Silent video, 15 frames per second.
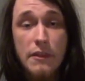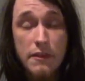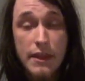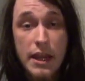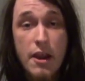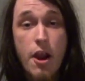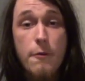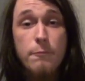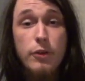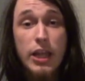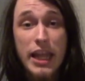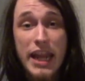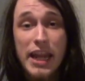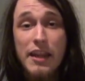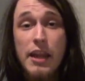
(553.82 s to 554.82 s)
They are
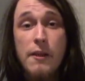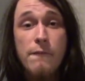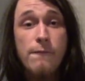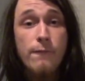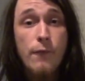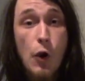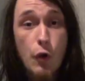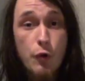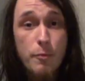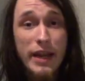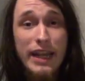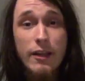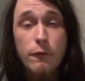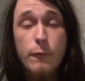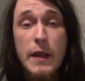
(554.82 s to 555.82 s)
playing a folk
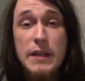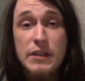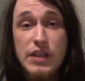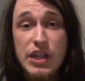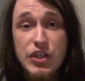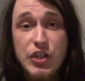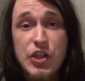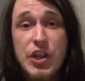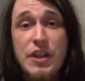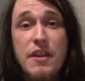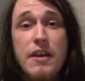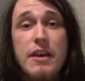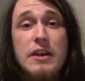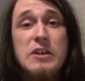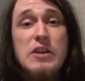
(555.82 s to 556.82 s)
metal rendition
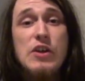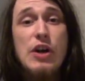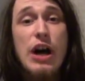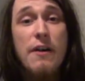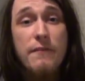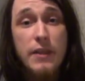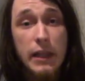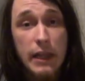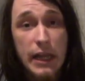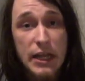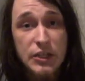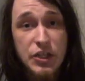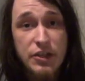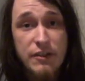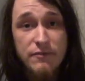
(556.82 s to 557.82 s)
of the
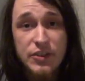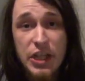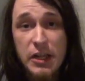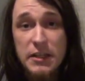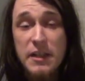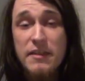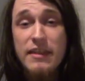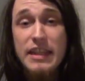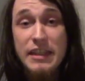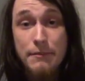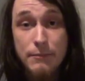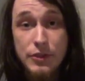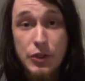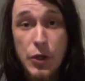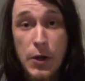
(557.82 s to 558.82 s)
Legend of Zelda theme
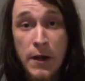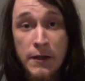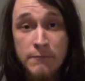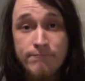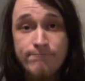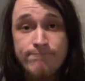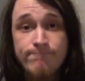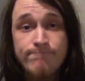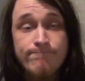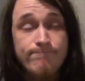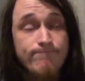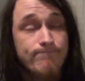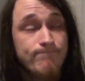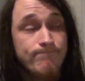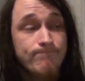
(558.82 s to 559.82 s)
song.
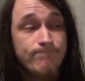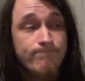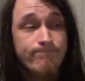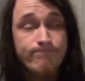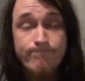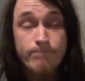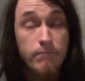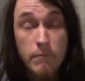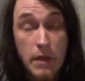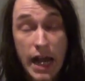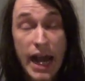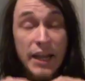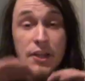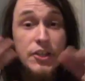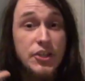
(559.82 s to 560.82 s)

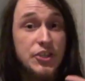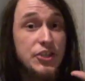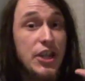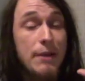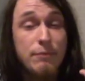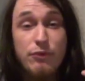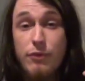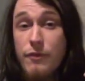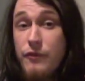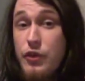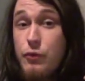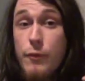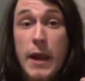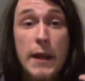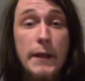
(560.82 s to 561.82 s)
I could just stop the
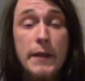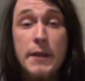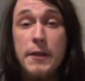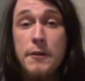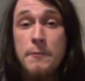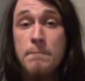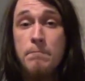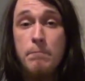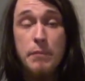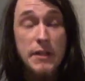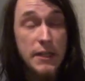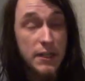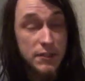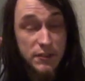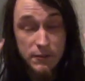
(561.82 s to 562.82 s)
review right here,
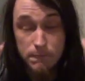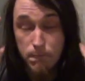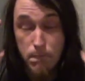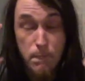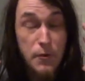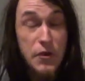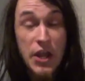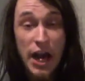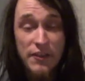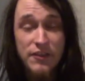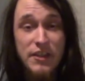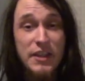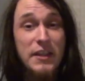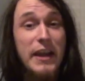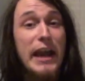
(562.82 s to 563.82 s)
because
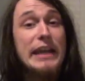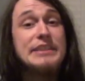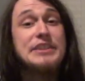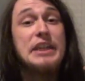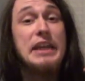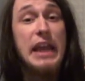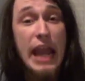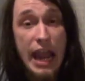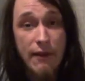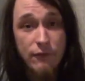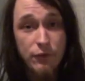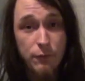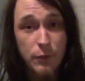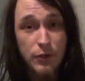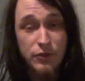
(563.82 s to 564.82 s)
nothing I say
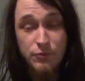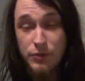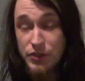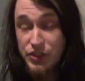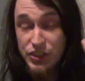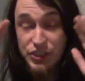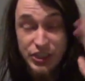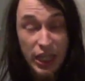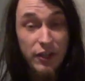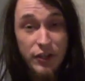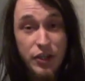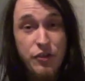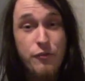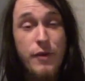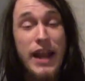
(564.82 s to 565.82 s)
afterwards will sell
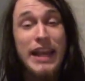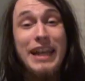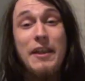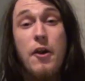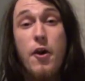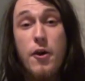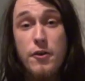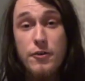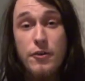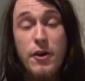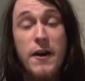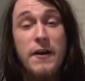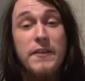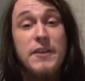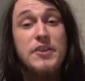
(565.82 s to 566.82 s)
you any harder
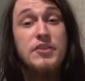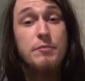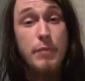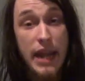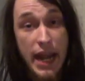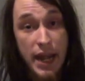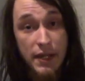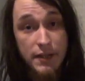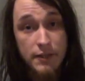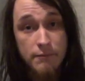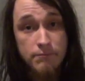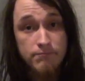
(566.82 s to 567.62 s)
on this band.